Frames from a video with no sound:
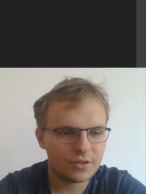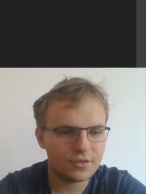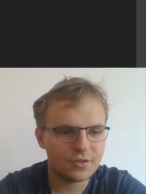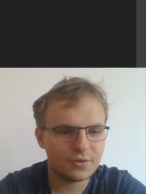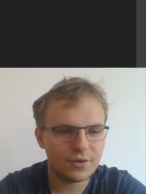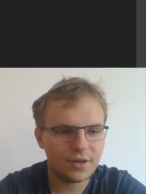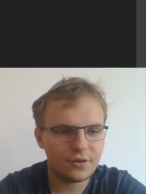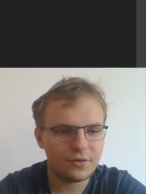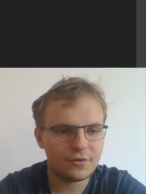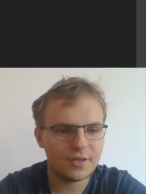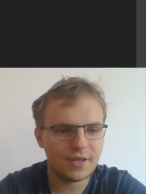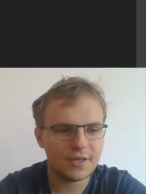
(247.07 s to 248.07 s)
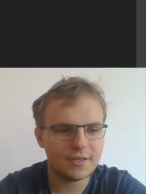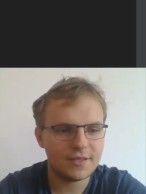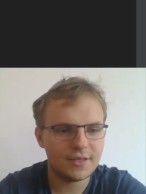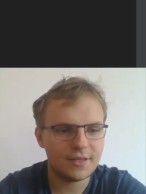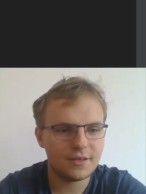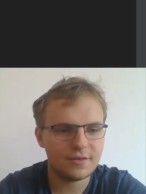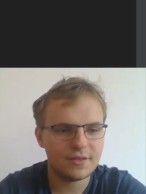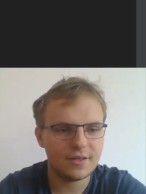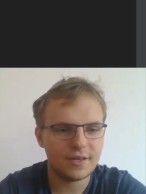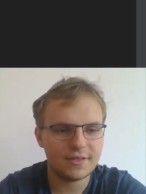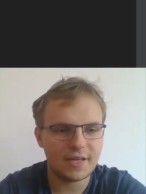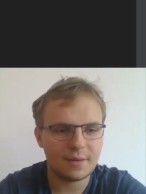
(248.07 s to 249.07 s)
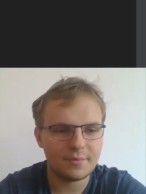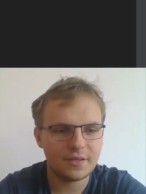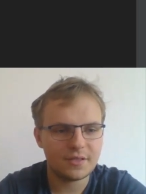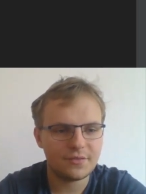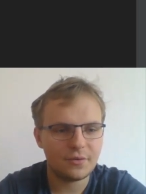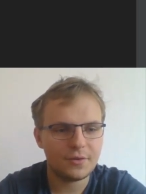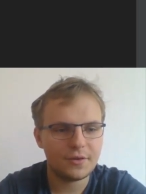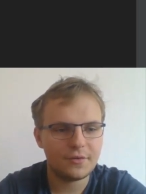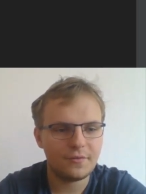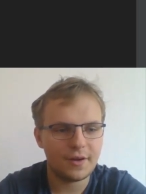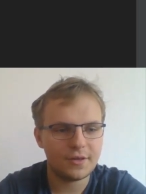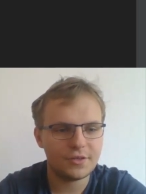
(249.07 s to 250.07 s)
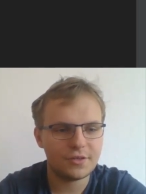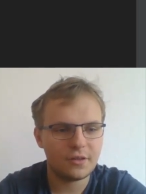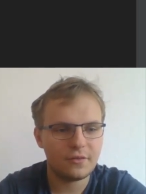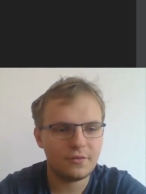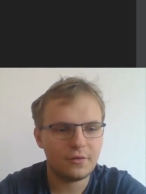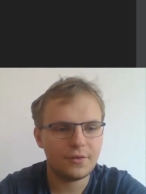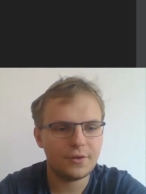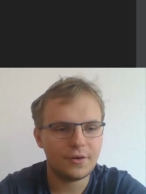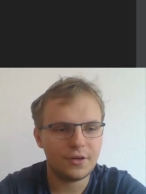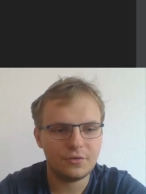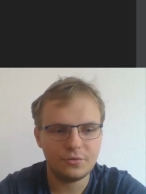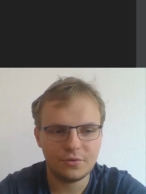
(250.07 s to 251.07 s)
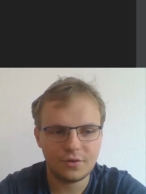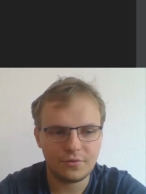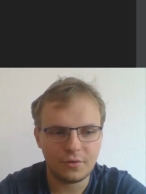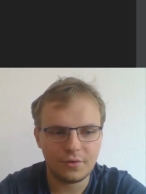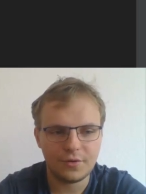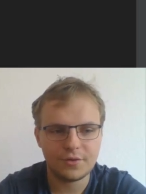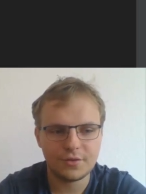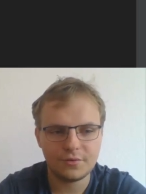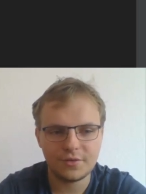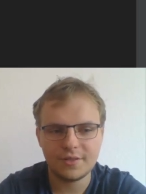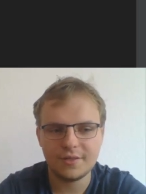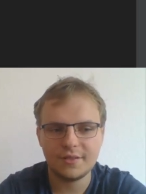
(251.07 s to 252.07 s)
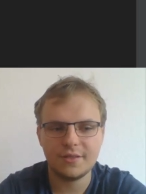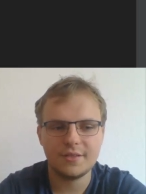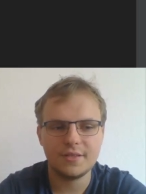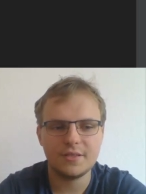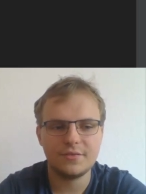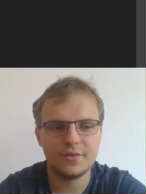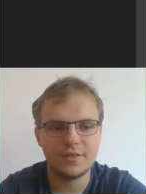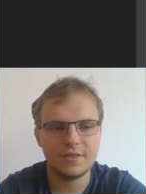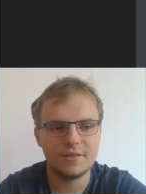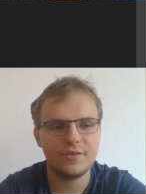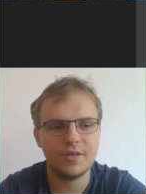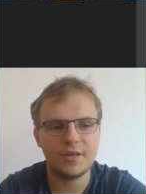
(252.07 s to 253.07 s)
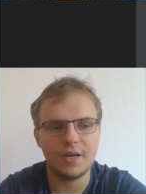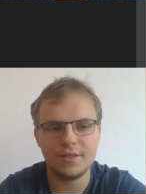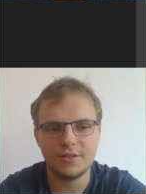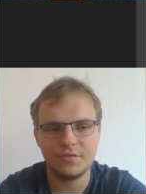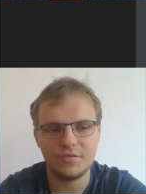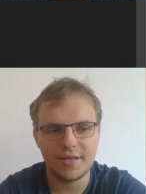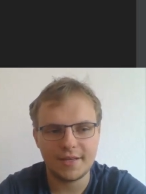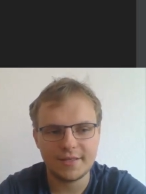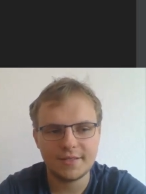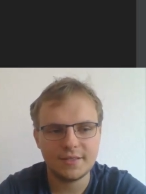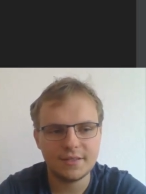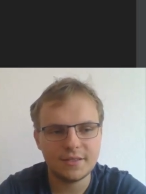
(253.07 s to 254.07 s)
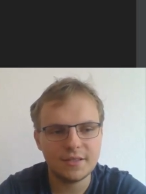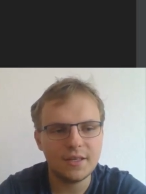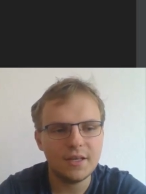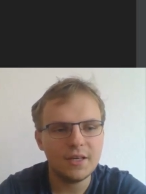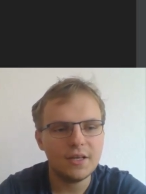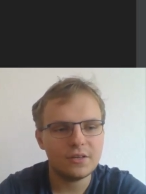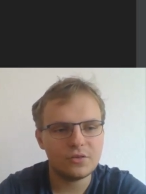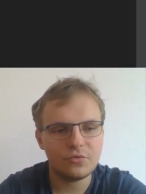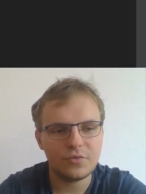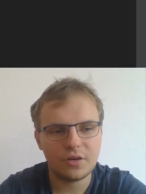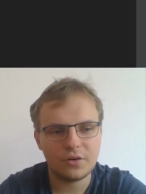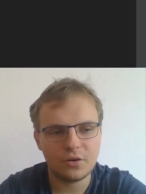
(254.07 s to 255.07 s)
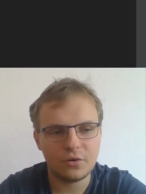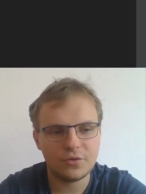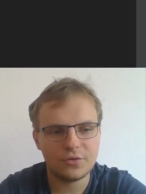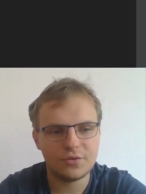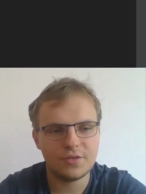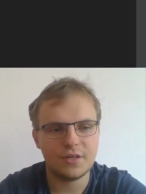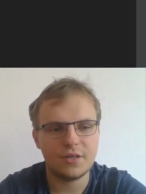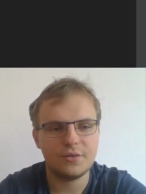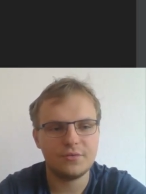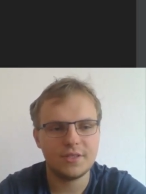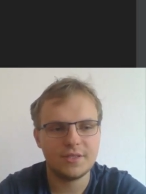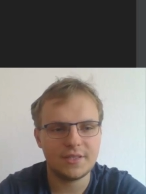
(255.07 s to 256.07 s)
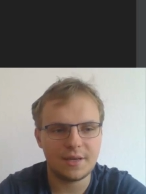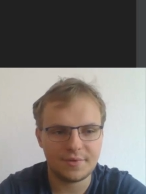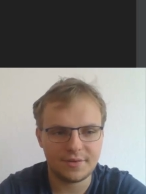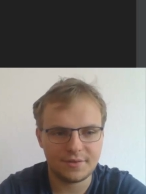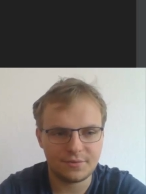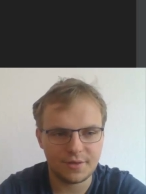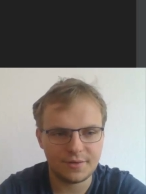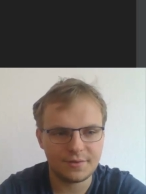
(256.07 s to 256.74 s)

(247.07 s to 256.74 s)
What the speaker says: So here you can see there is acceptance folder, functional folder, and unit folder. So this is for these 3 kinds of tests. So we are going to start with acceptance ones.